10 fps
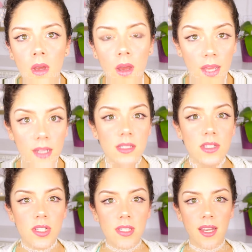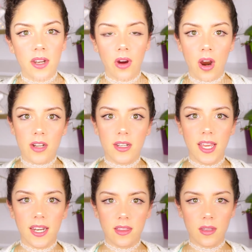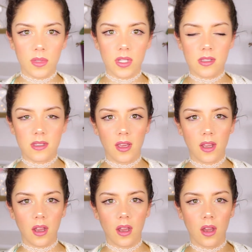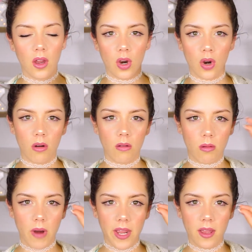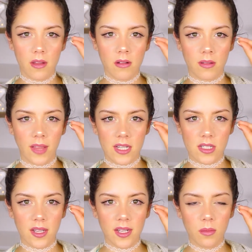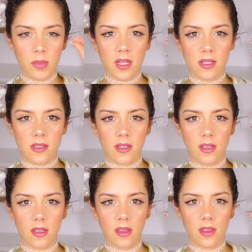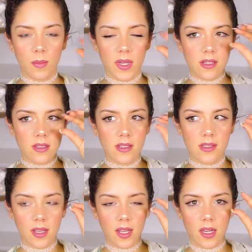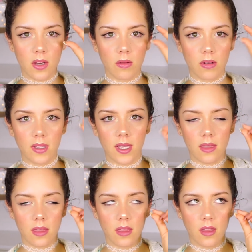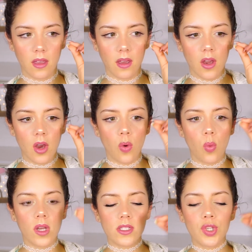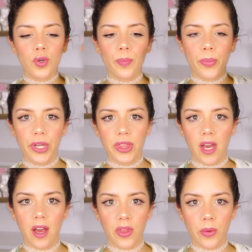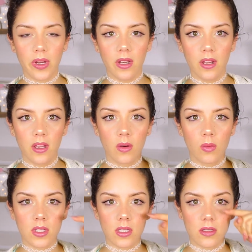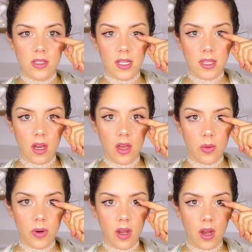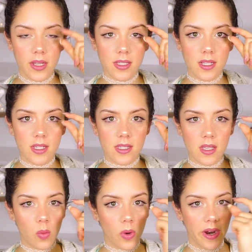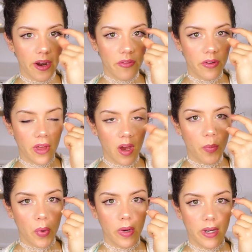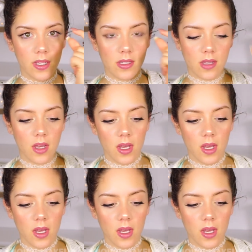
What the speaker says: I guess it's just kind of hard getting them to stick right in your lash line, because they basically stick like once you put the other one, once you stick the other one on, it's gonna stick wherever the upper one is.